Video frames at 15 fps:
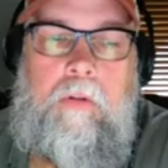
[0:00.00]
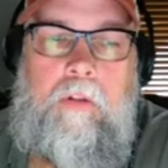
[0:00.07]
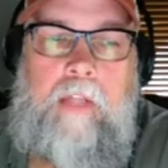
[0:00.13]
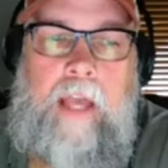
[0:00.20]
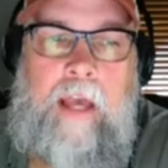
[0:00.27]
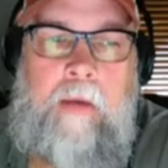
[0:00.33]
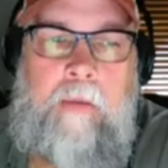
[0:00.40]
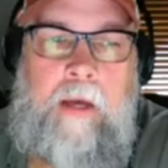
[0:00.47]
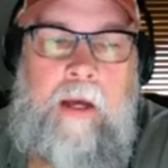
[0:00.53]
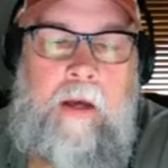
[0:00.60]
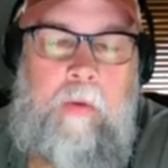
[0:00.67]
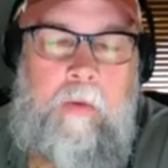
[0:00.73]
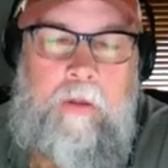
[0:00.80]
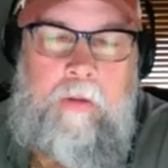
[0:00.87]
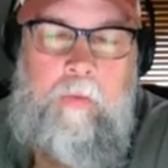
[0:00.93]

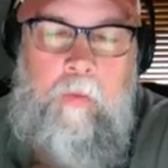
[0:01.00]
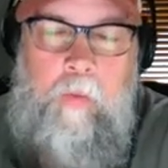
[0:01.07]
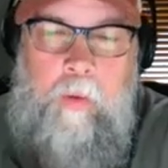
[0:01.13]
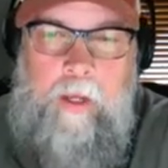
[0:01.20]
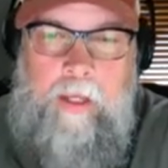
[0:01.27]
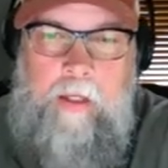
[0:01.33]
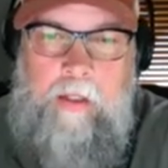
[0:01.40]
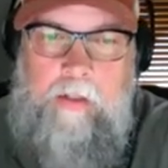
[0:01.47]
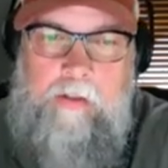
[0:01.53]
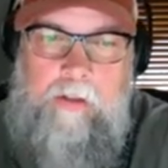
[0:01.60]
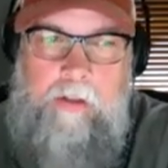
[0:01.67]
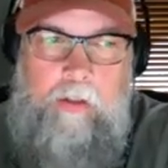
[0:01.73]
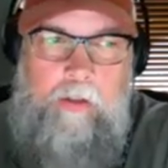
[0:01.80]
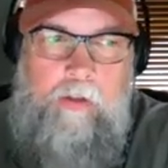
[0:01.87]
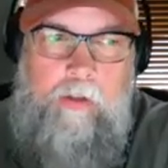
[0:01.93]
Katmai when weight is
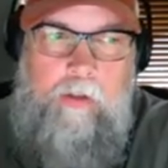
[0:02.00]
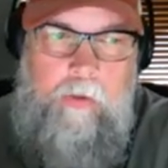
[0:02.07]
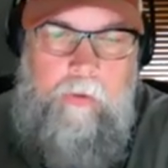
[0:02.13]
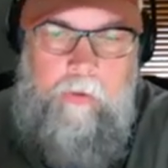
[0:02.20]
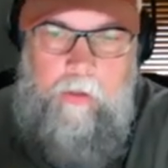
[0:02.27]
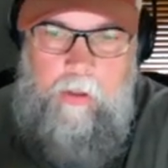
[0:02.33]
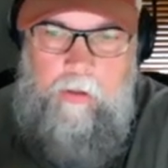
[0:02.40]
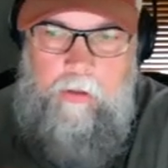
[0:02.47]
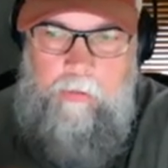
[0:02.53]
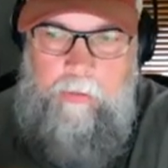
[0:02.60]
an issue on the